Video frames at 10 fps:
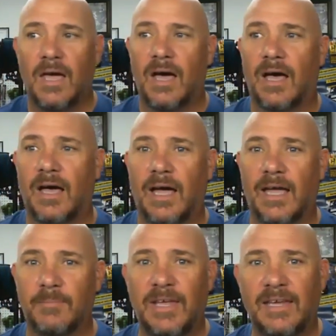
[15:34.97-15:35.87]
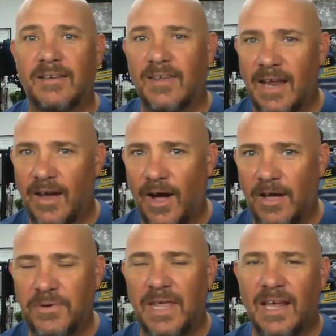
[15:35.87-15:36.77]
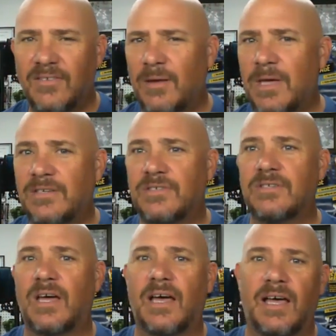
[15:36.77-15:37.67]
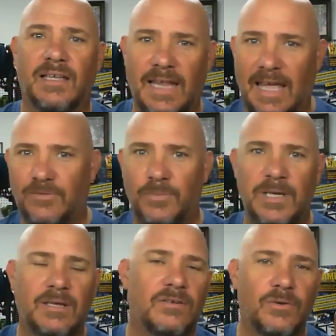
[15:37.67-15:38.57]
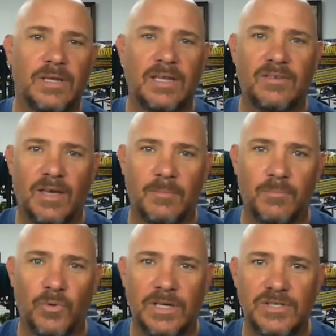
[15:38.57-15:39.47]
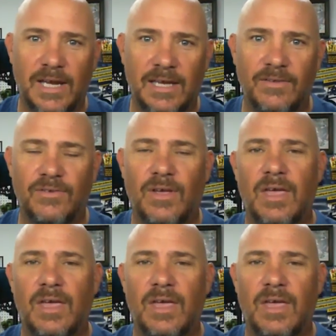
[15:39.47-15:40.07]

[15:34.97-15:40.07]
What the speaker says: I am taking today off. And as I mentioned last week, doing these morning check-ins,